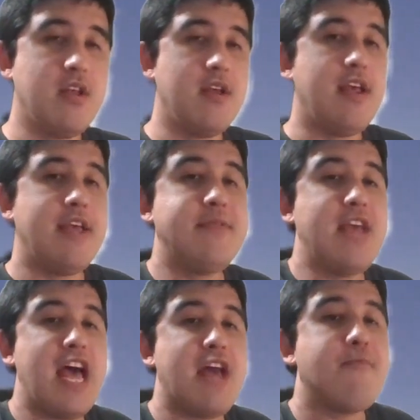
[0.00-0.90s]
And
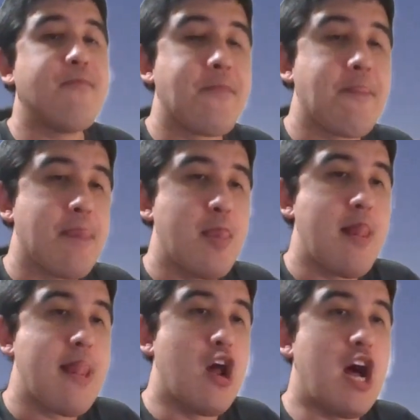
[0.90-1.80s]
then
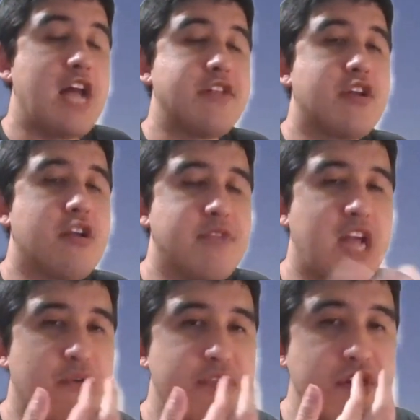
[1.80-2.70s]
Honda comes
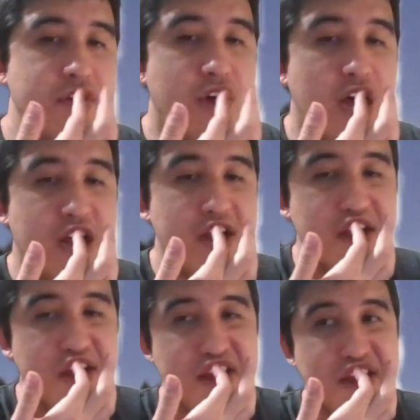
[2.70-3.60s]
out with a new
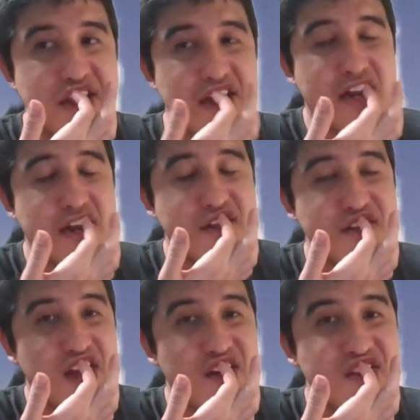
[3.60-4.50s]
Honda
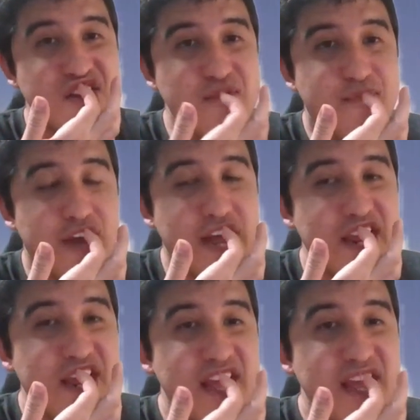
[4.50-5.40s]
comes out with a new
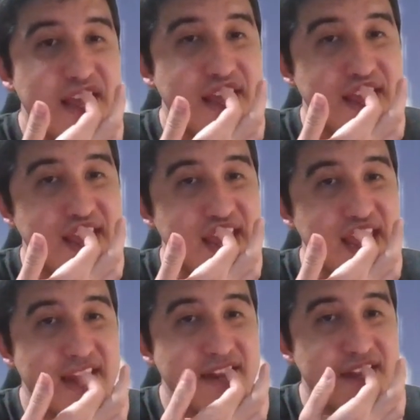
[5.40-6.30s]
bike,
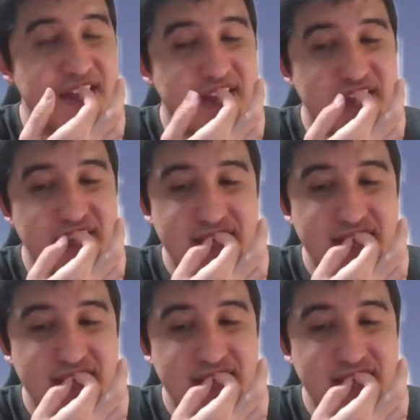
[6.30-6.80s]
and uh,